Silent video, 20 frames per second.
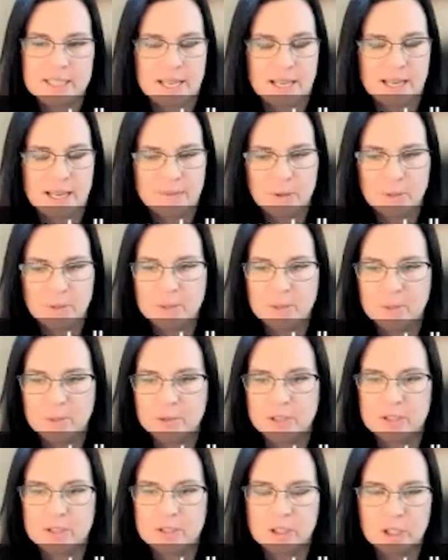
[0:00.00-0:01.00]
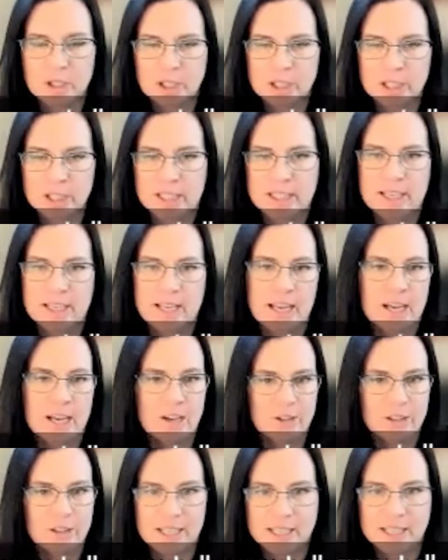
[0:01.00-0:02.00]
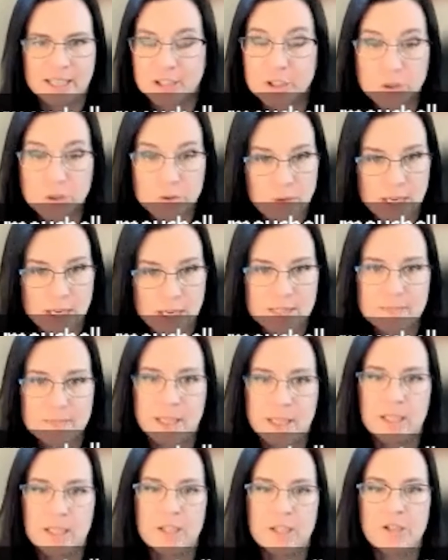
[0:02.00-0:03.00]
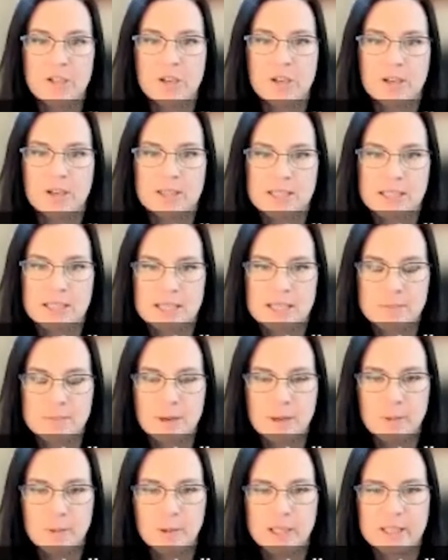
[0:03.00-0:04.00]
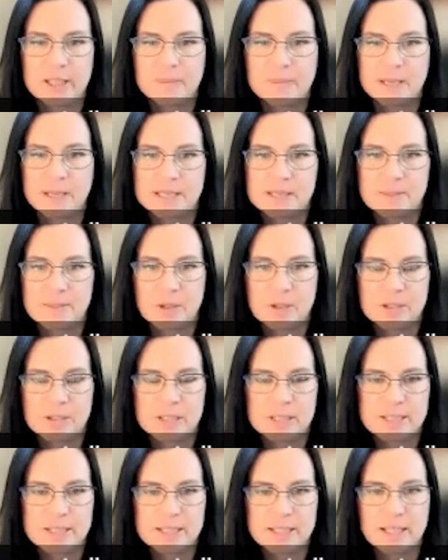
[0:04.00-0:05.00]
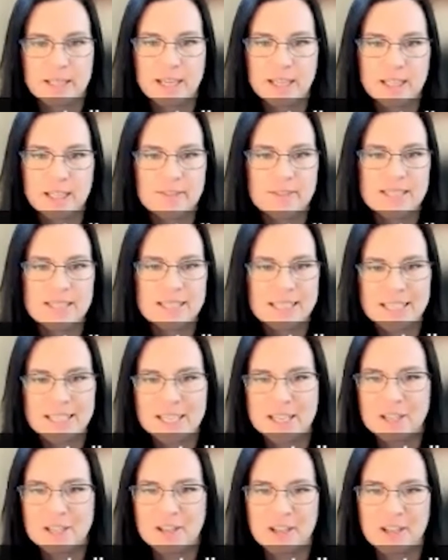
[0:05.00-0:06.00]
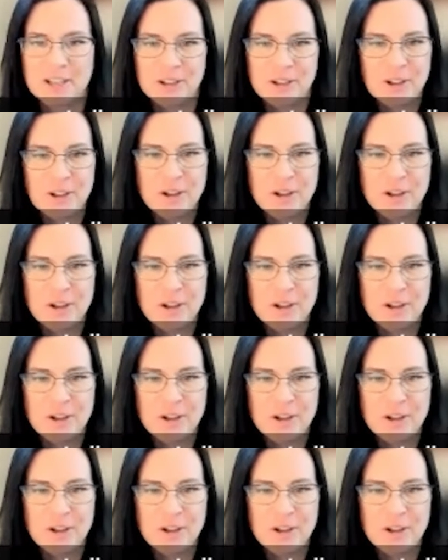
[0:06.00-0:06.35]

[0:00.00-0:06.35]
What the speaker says: time for people to learn, and how like the direct manager is probably the best person to kind of see whether